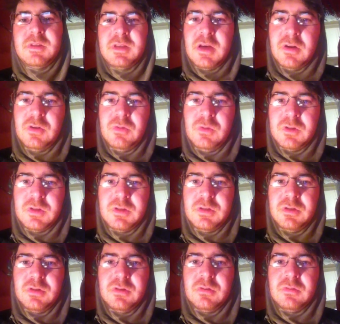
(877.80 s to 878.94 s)
tell you what to
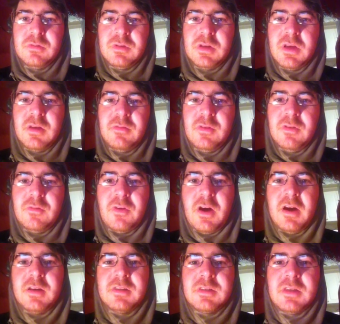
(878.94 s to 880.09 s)
do, to give you
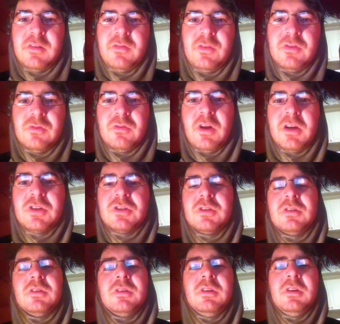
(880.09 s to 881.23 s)
advice, to give you
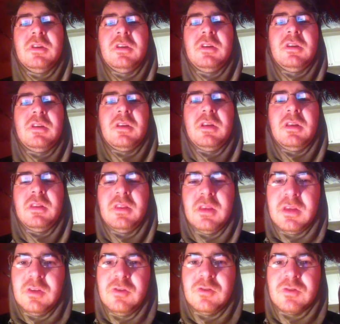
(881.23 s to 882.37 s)
direction, and
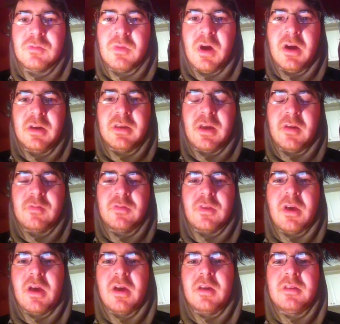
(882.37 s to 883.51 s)
then use your mind after
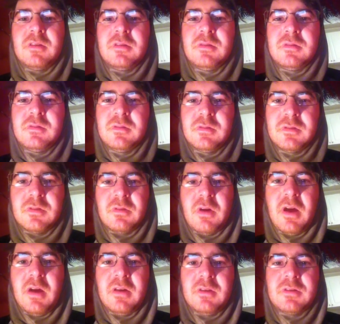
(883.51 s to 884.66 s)
that. So
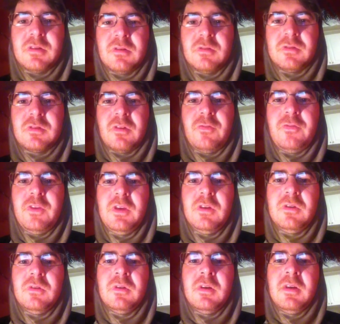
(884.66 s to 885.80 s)

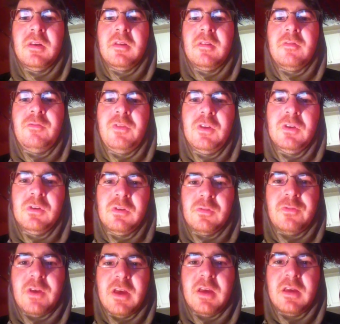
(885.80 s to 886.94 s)
feel your
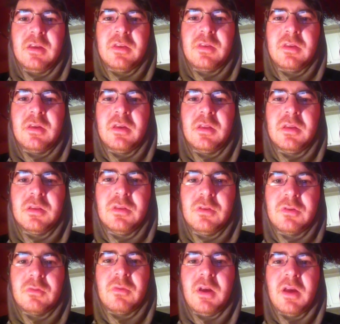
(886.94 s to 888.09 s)
faith, and then
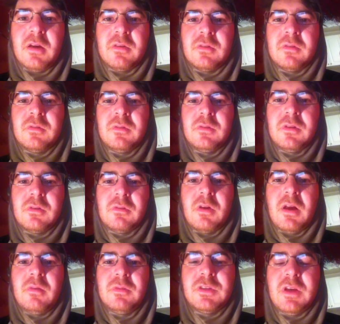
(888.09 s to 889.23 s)
look around
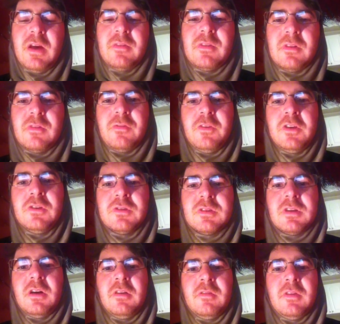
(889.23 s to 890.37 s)
what you have to defend
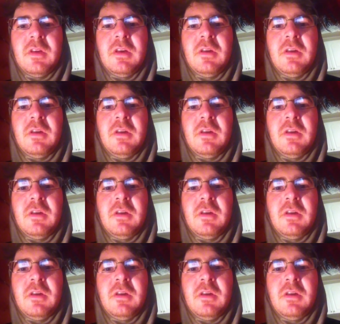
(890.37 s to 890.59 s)
yourself.